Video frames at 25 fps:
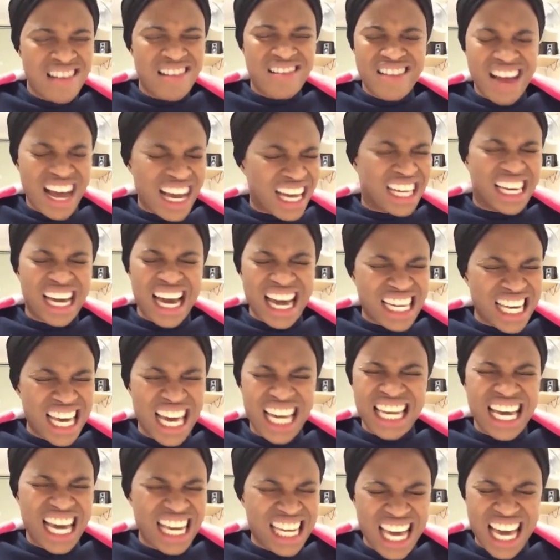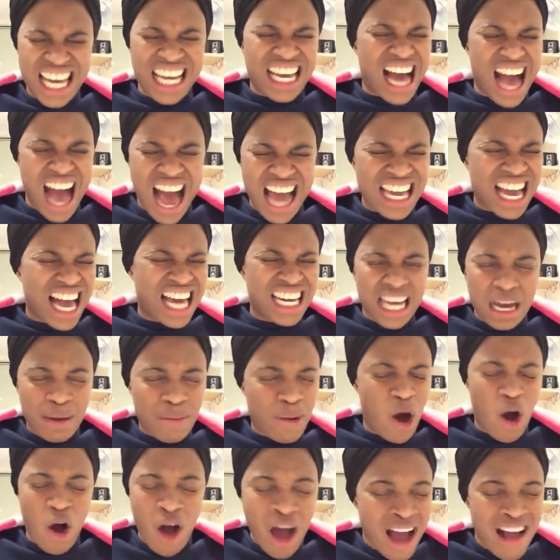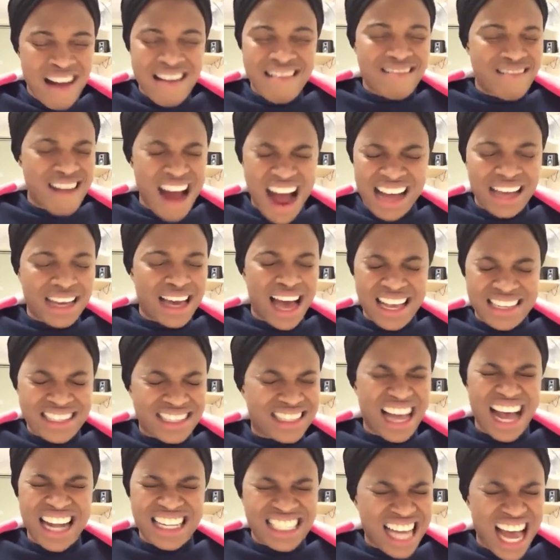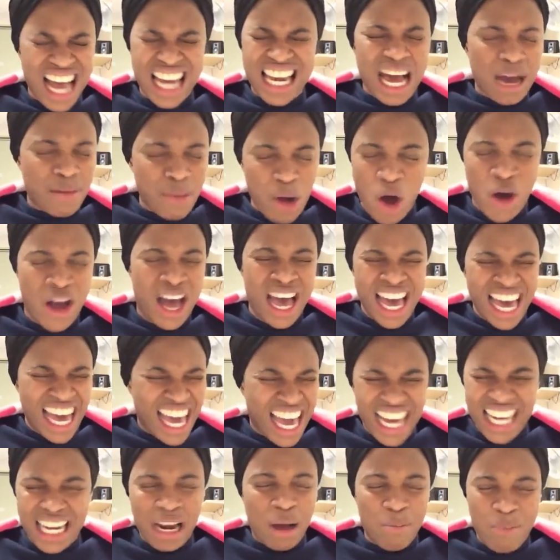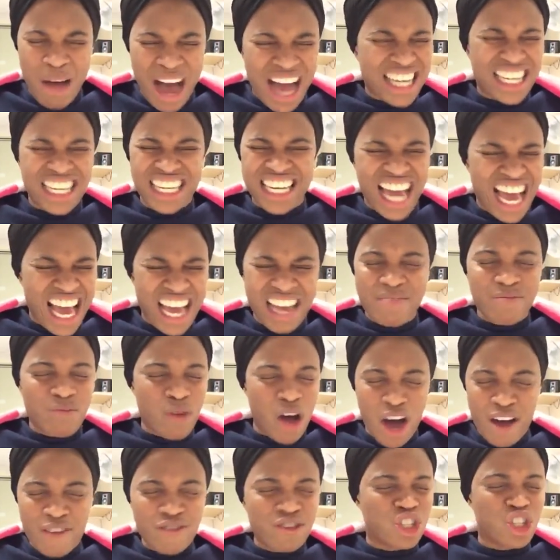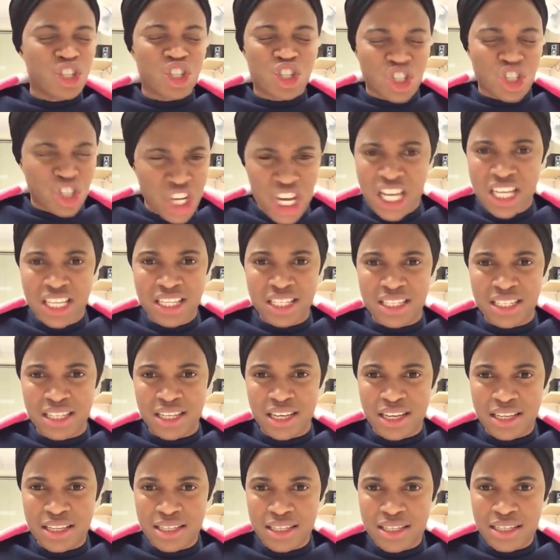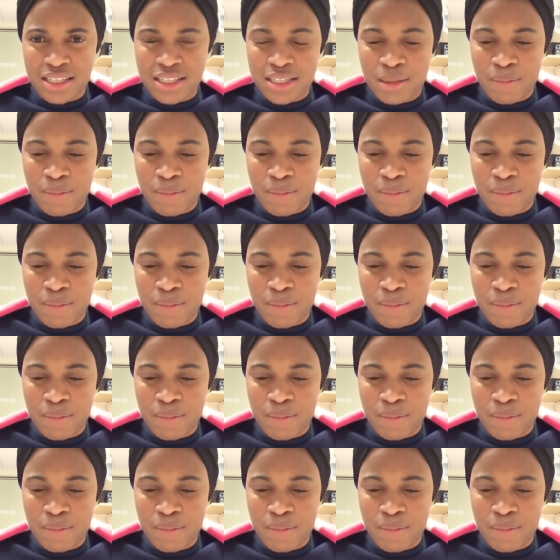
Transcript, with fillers: Rekelere kayadabo. Rakasatarabo. In the mighty name of Jesus.